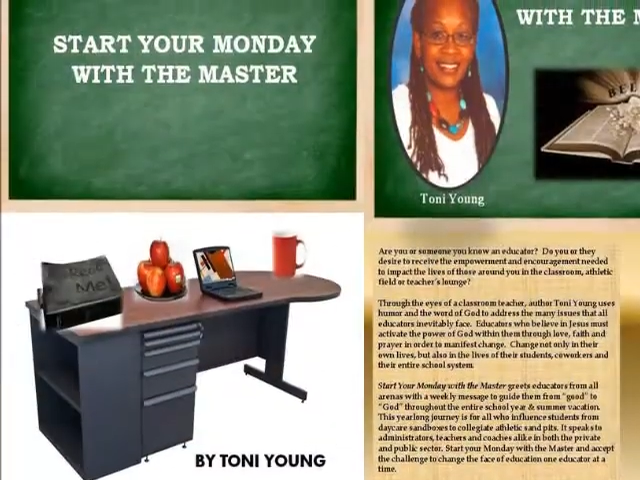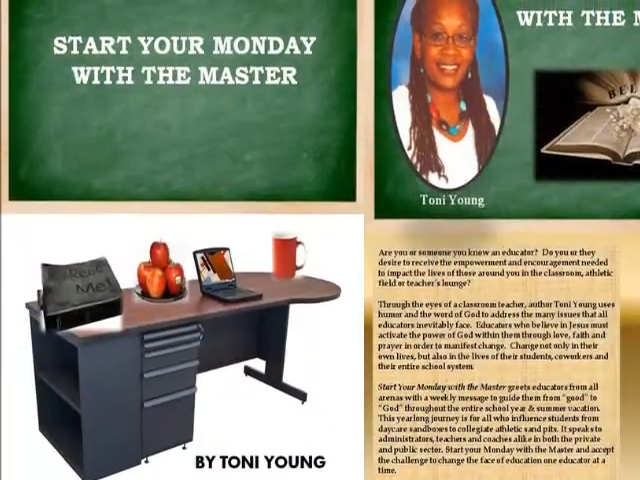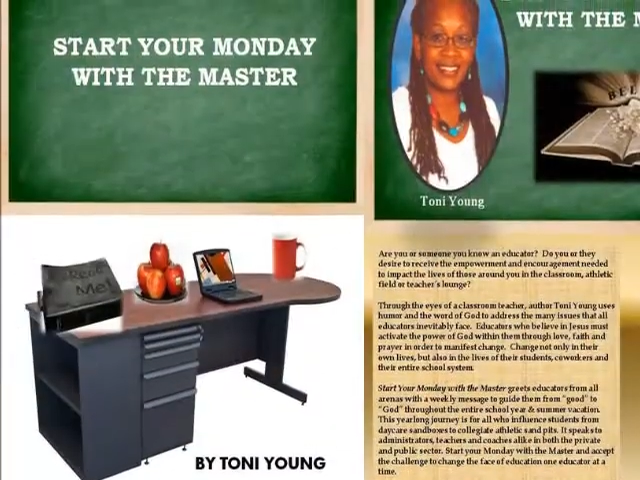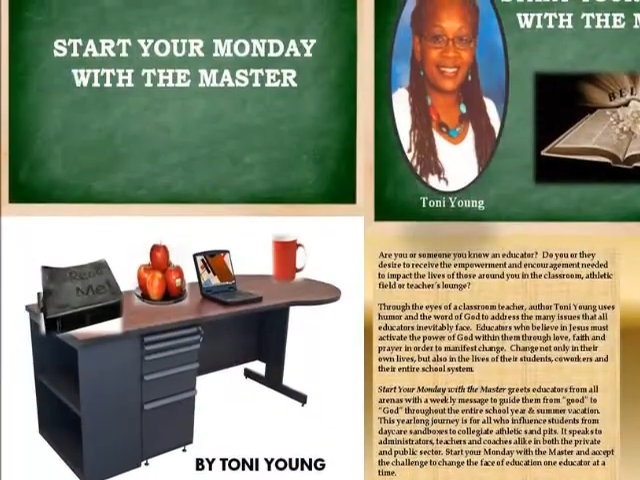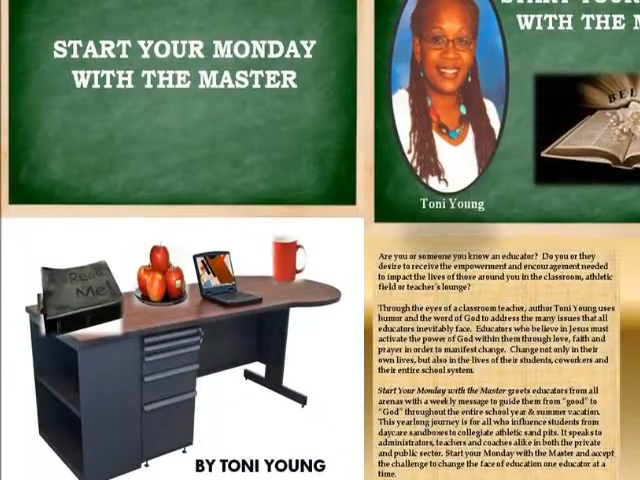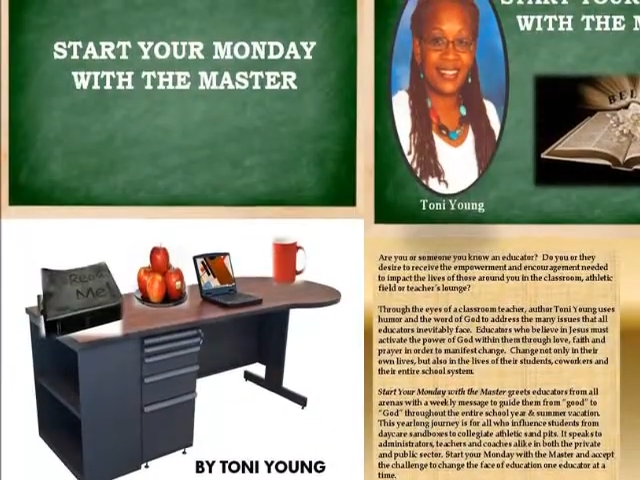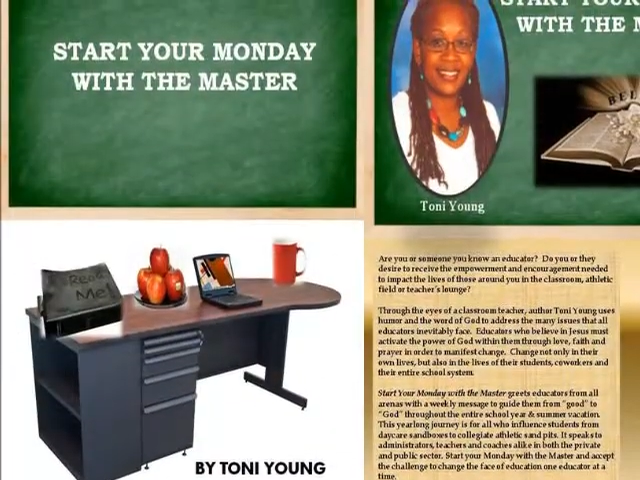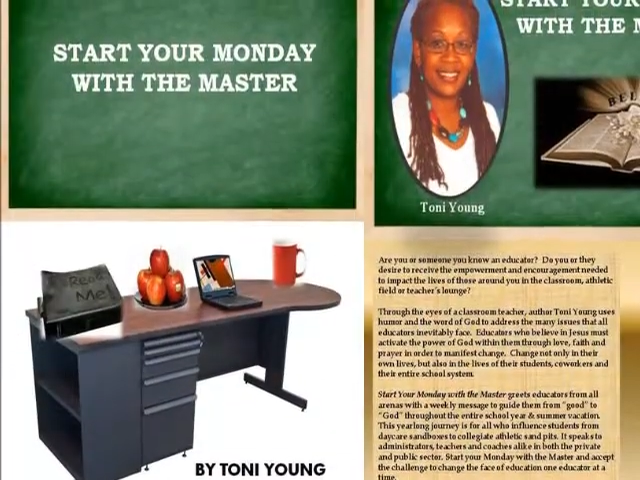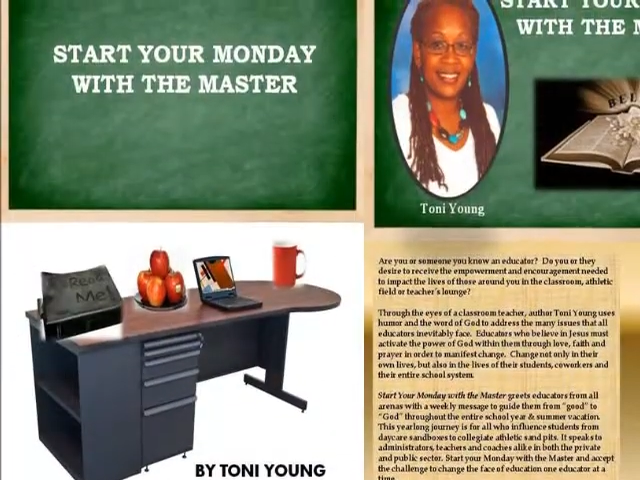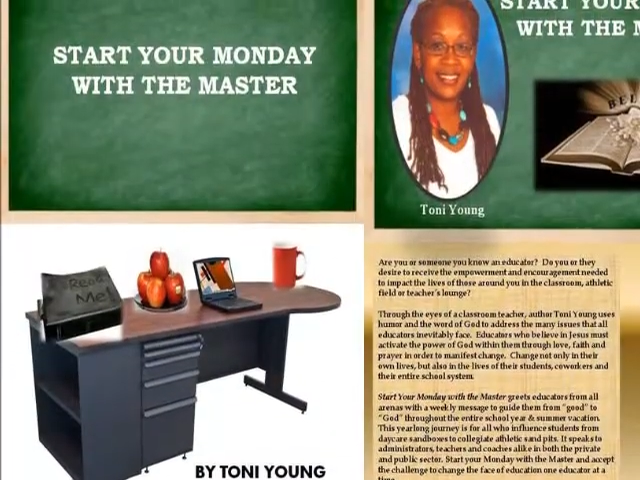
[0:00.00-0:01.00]

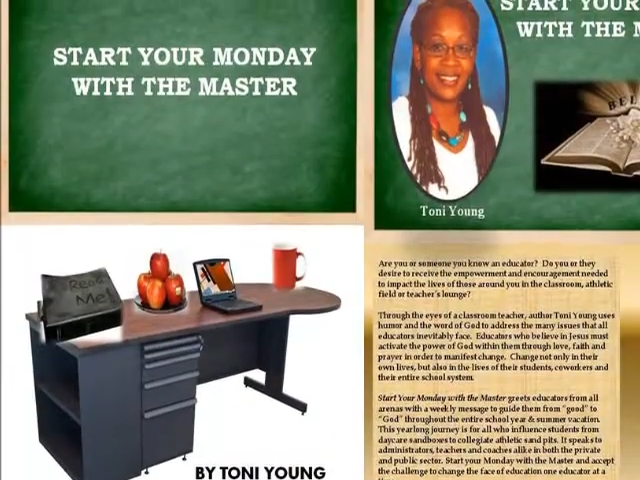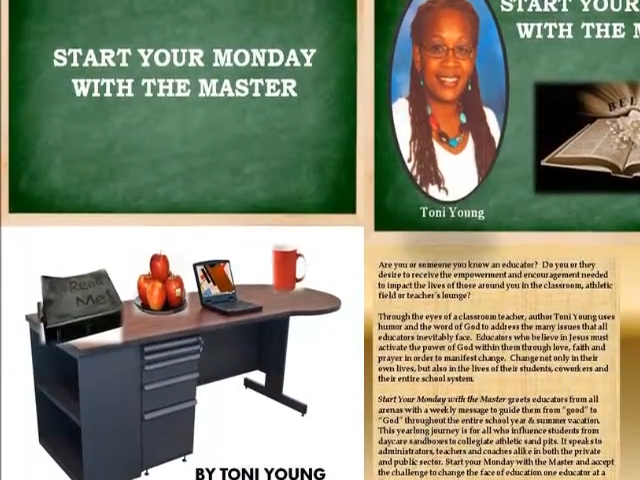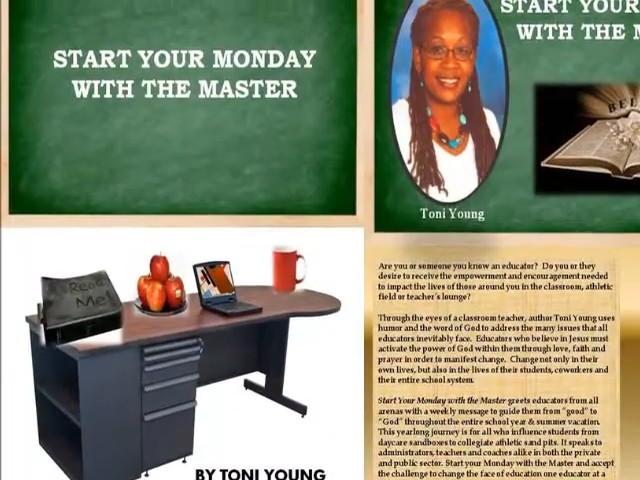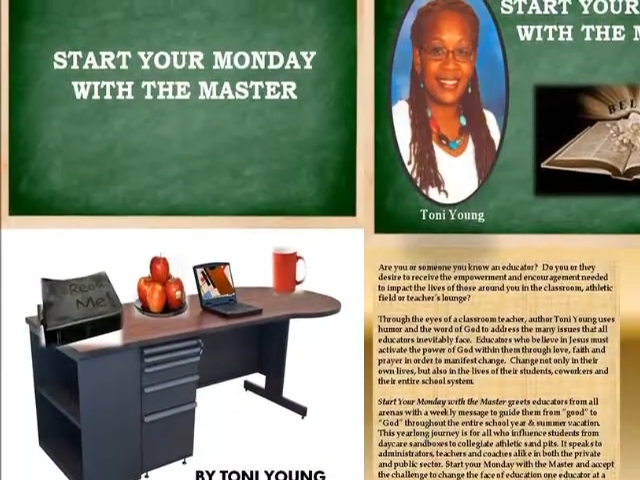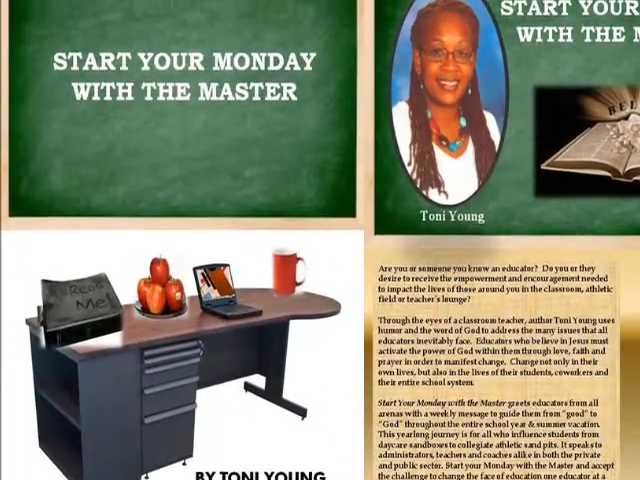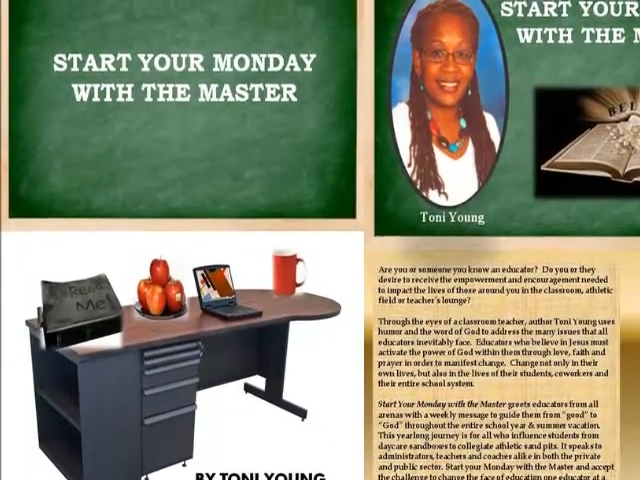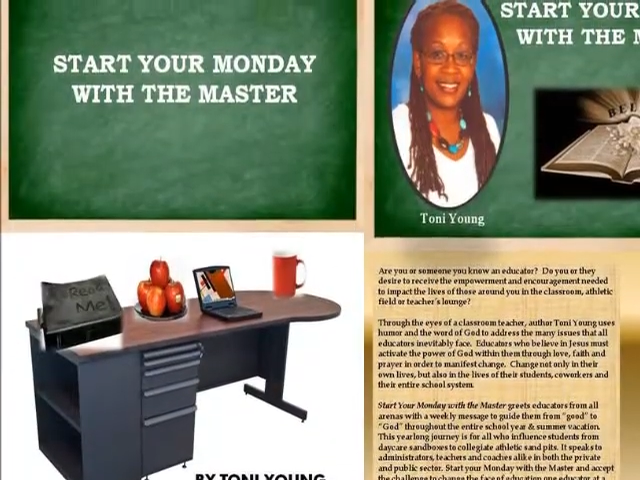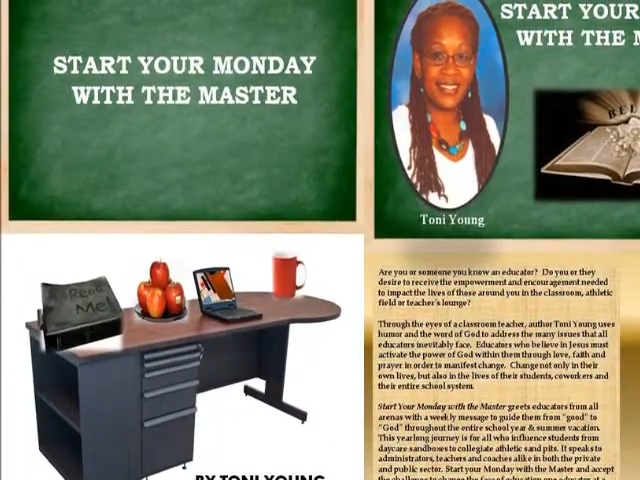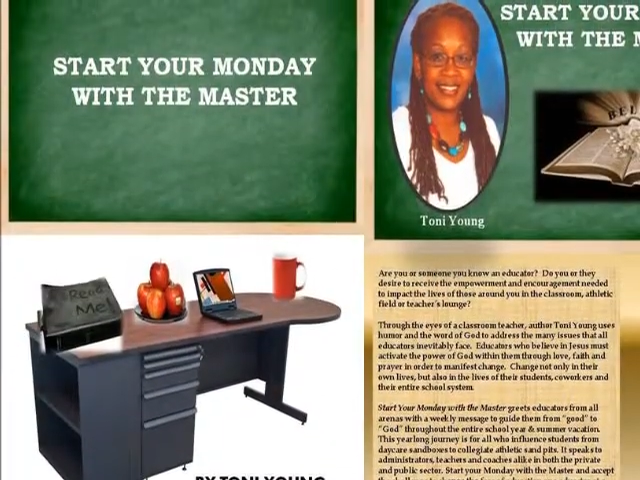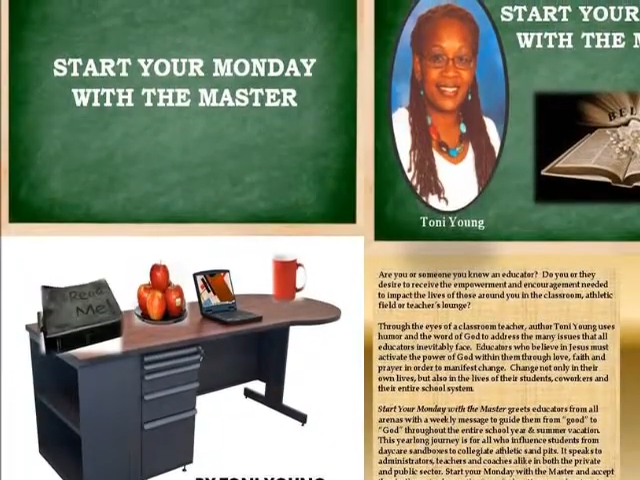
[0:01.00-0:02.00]

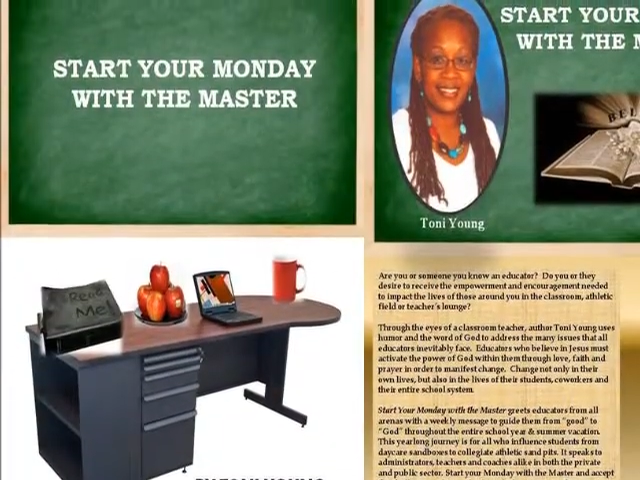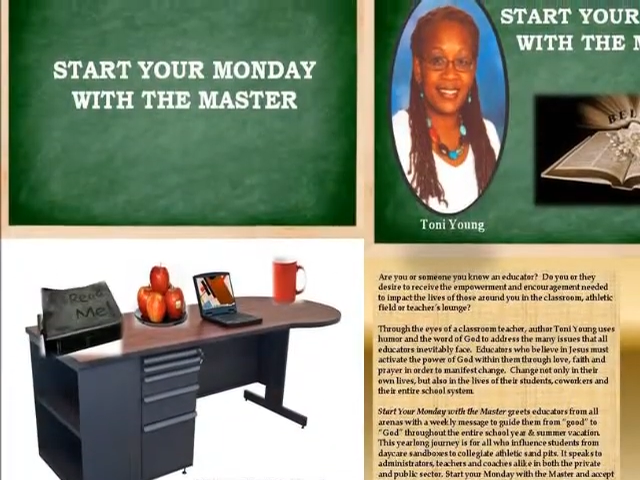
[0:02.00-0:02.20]
(no one is talking)